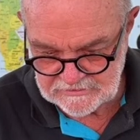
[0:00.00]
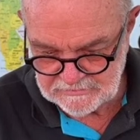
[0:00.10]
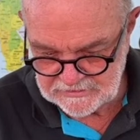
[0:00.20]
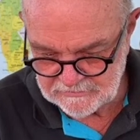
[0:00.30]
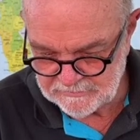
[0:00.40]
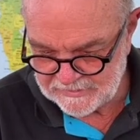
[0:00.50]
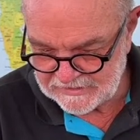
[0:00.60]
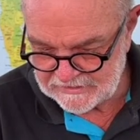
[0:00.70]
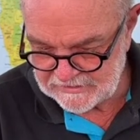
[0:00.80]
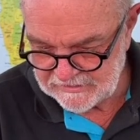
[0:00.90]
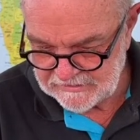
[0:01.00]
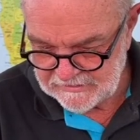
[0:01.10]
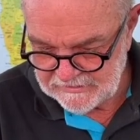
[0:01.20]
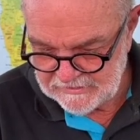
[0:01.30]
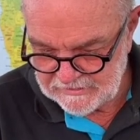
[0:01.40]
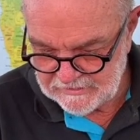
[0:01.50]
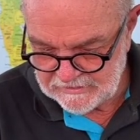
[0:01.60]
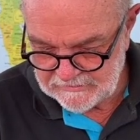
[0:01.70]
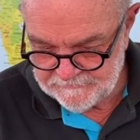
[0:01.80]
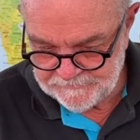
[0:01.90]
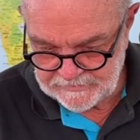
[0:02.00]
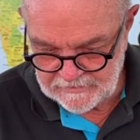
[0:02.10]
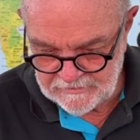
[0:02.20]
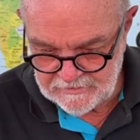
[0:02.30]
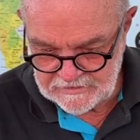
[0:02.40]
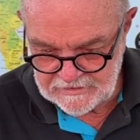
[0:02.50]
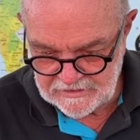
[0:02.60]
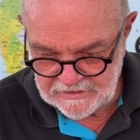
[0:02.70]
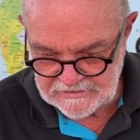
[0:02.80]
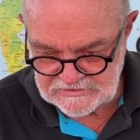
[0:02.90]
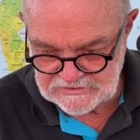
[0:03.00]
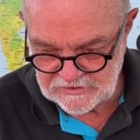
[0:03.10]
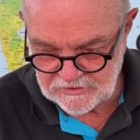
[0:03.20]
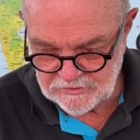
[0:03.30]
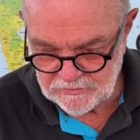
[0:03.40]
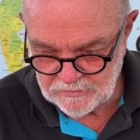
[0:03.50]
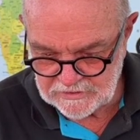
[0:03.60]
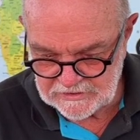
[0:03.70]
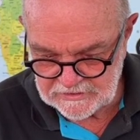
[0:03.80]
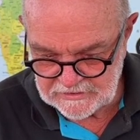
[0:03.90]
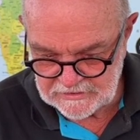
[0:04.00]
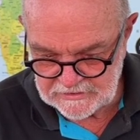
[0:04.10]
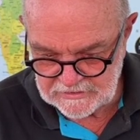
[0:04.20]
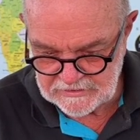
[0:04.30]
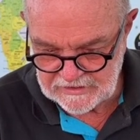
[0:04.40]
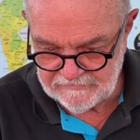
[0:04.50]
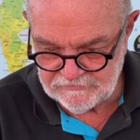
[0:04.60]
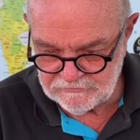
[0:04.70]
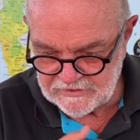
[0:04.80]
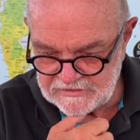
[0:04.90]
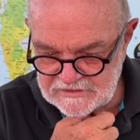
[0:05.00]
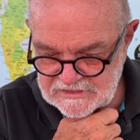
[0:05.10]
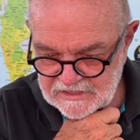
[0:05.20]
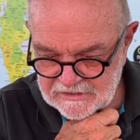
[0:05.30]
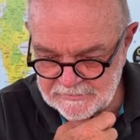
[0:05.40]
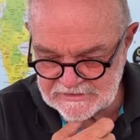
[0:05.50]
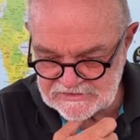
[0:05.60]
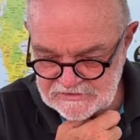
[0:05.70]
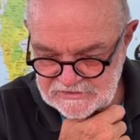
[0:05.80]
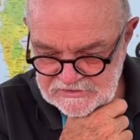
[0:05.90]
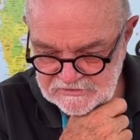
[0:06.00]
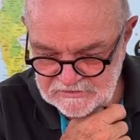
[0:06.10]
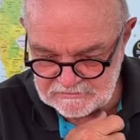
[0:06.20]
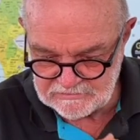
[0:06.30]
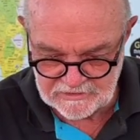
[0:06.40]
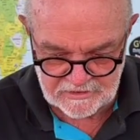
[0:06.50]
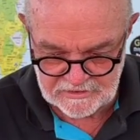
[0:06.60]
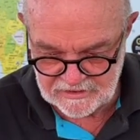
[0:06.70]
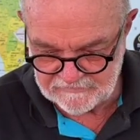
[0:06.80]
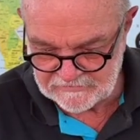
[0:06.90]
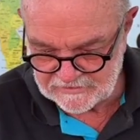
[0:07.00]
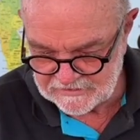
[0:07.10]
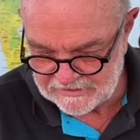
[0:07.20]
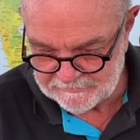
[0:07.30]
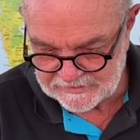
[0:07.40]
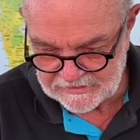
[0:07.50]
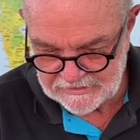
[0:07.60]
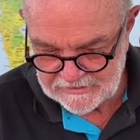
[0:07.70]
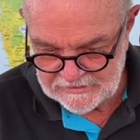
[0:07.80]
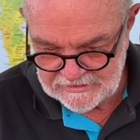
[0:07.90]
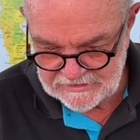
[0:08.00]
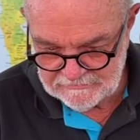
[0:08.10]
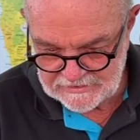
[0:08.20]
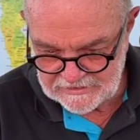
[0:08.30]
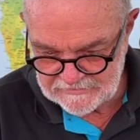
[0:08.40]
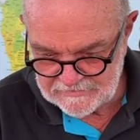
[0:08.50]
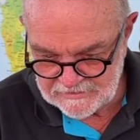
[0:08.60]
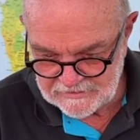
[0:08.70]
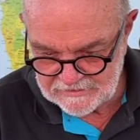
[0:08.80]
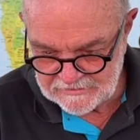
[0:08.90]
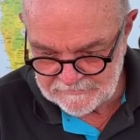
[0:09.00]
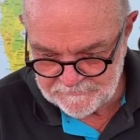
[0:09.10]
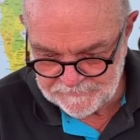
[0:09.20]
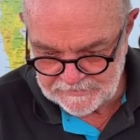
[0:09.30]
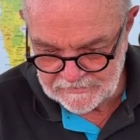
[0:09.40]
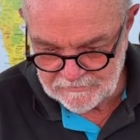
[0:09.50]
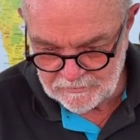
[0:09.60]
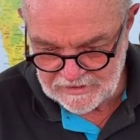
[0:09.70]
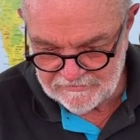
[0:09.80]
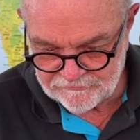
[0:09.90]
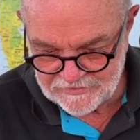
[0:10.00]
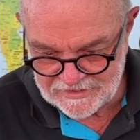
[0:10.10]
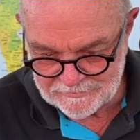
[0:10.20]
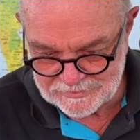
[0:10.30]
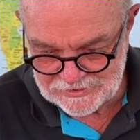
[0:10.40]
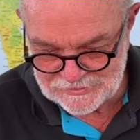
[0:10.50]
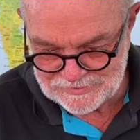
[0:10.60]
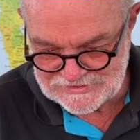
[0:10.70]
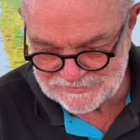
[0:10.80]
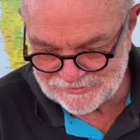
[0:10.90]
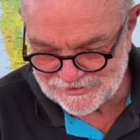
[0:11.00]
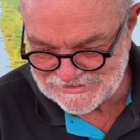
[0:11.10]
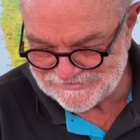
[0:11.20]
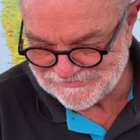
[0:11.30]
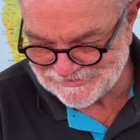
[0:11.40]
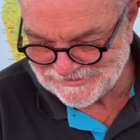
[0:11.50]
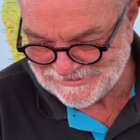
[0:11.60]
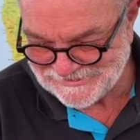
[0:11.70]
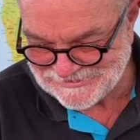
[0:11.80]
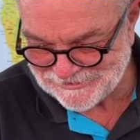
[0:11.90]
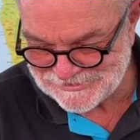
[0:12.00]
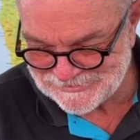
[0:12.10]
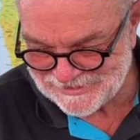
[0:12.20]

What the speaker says: here we go, we're back again. Okay, so have you read this article about Susie Goodall? No, I haven't done that, but anyway, we have read it, but you'd be surprised if I told you